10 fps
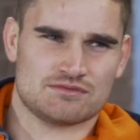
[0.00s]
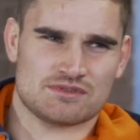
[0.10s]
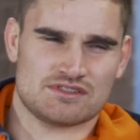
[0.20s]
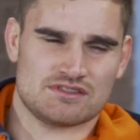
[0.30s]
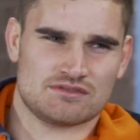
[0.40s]

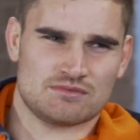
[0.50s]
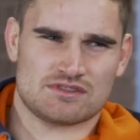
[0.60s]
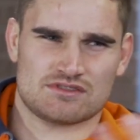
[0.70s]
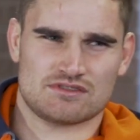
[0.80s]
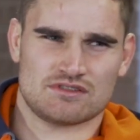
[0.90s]
which
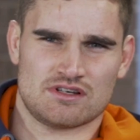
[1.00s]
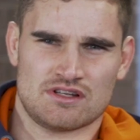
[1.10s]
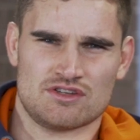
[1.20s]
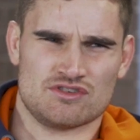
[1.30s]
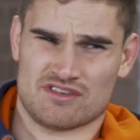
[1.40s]
I
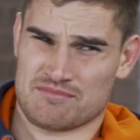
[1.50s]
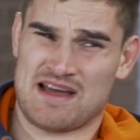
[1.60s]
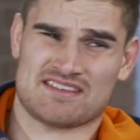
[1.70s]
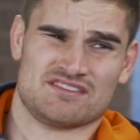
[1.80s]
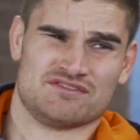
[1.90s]
know you're an
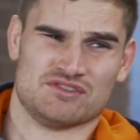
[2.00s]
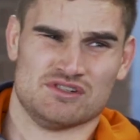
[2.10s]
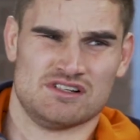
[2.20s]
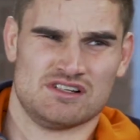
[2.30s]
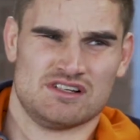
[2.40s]
ambassador for.